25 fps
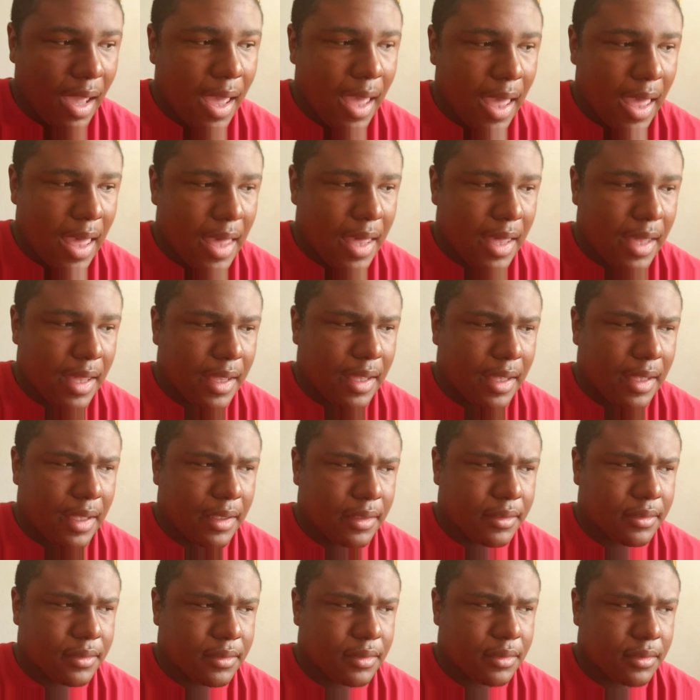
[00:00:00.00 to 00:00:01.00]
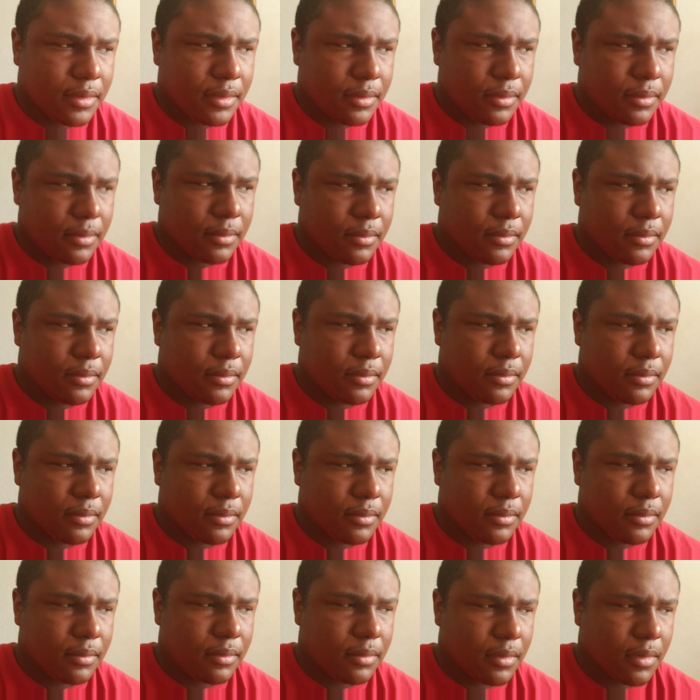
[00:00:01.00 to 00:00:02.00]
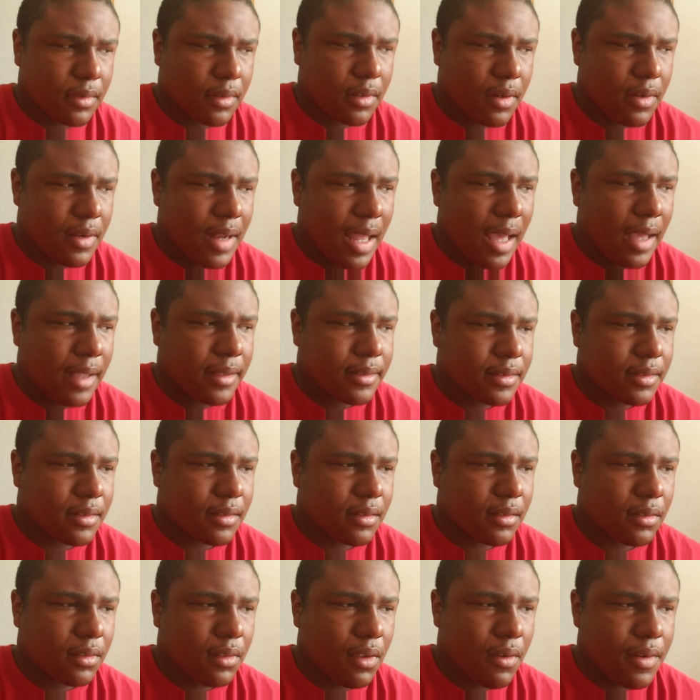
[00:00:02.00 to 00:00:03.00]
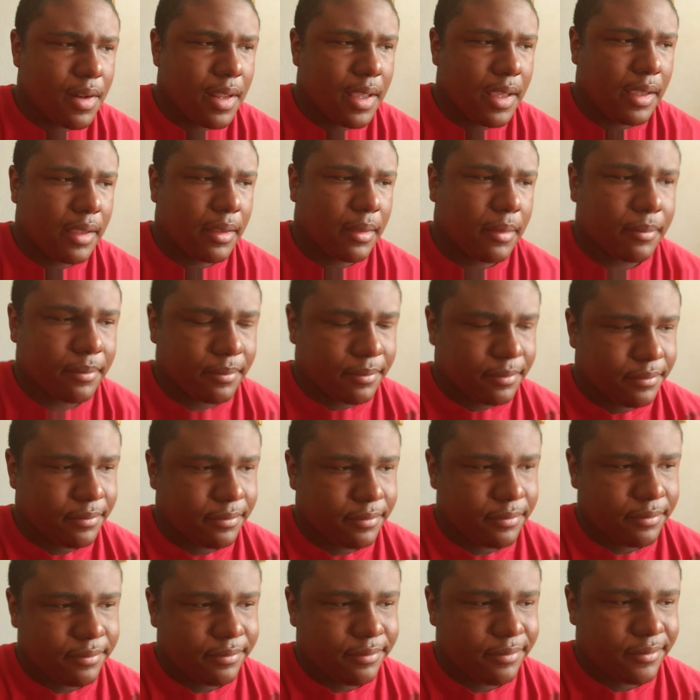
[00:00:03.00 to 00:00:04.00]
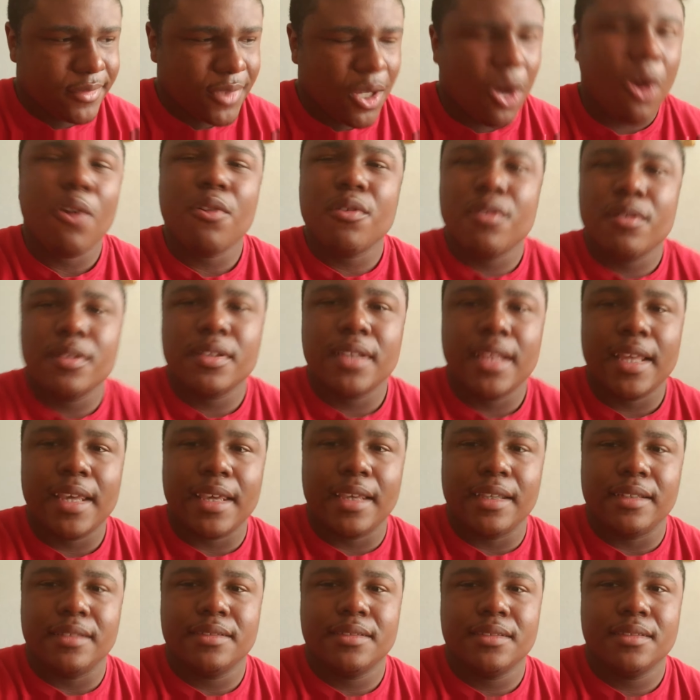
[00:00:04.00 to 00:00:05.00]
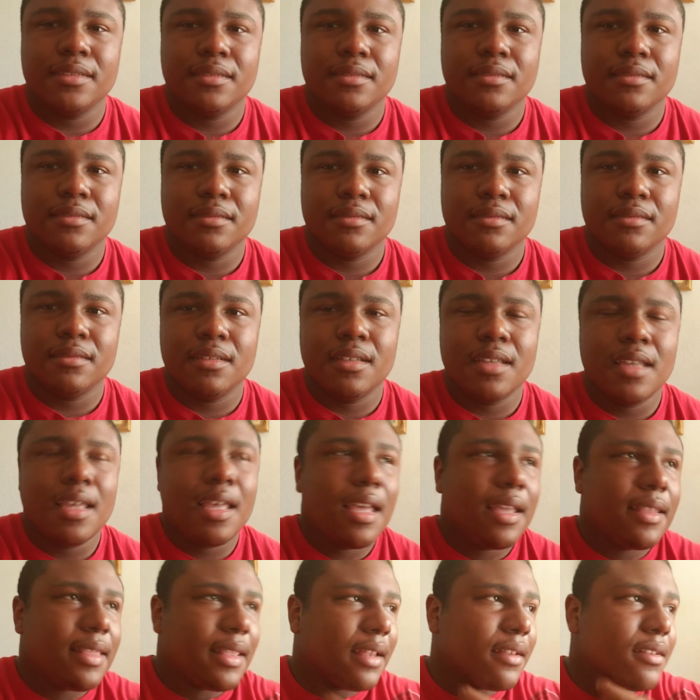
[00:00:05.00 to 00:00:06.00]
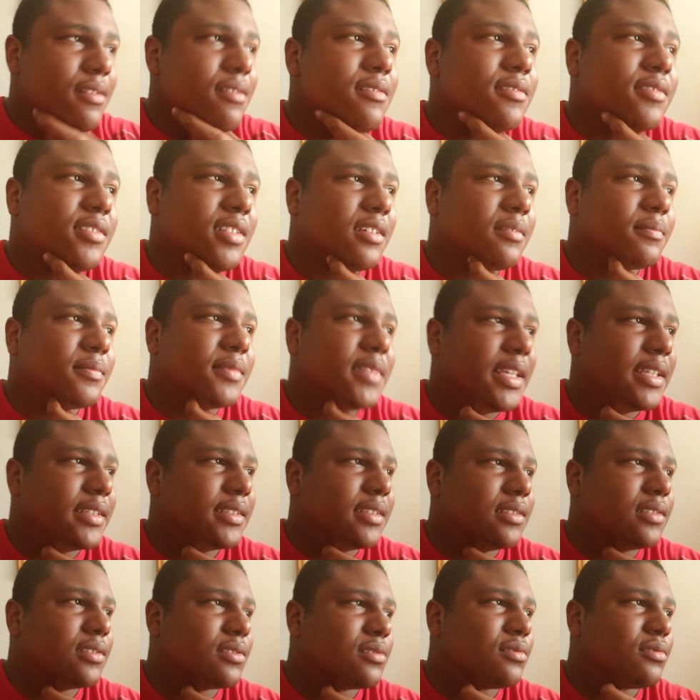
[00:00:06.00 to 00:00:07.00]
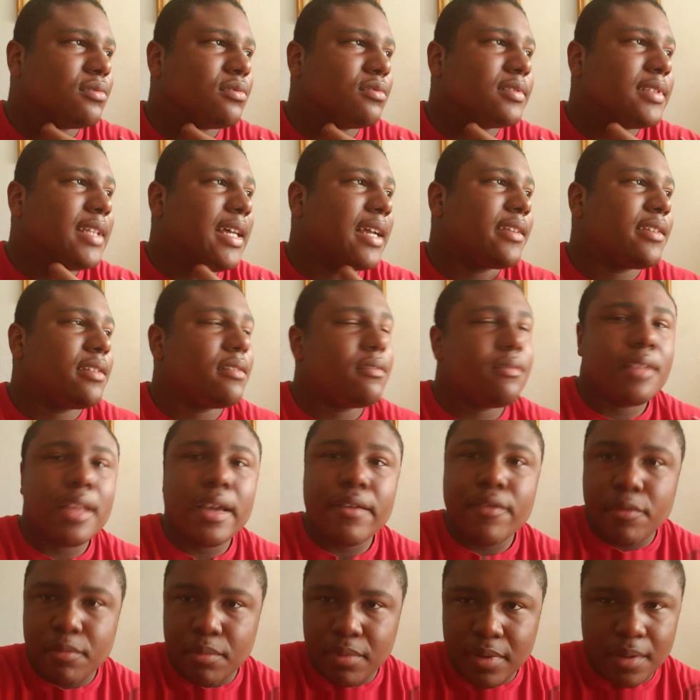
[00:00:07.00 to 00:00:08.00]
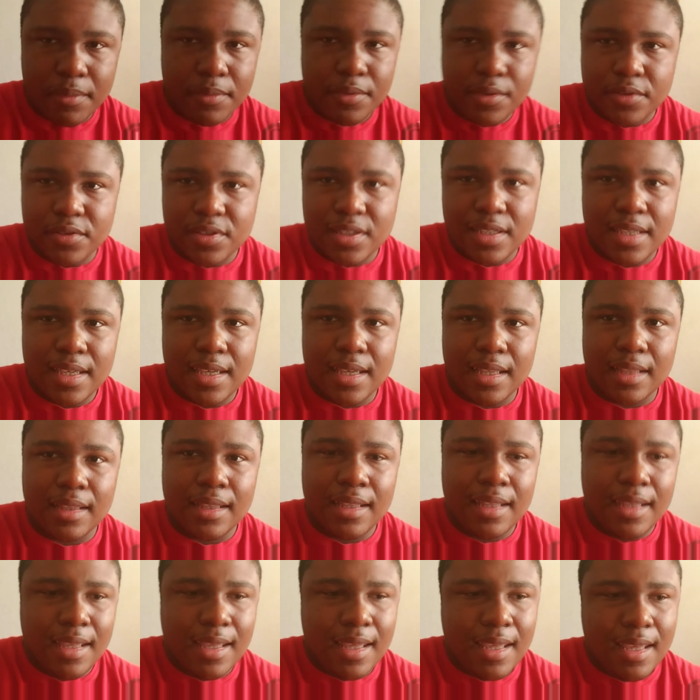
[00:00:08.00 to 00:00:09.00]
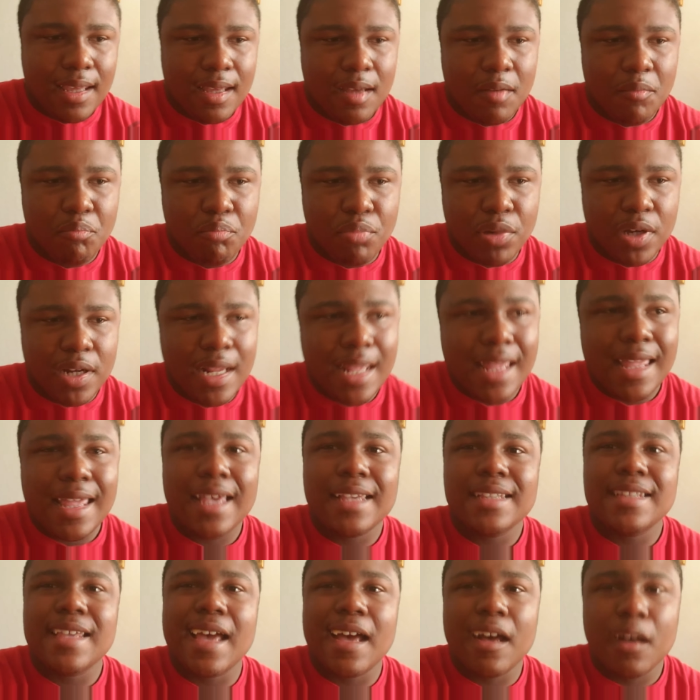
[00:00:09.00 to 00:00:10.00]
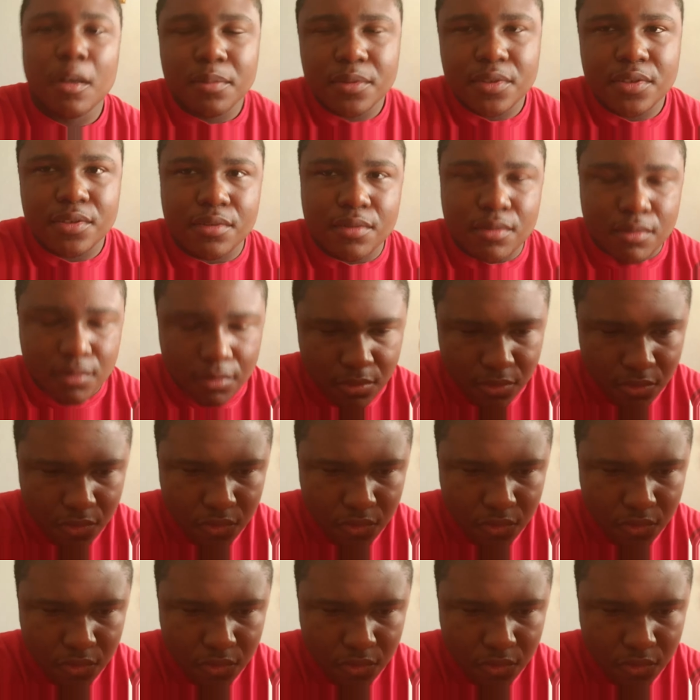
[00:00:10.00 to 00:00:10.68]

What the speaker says: and you're not learning harder things. Now, there's some things in school that you never probably use again, but it has helped you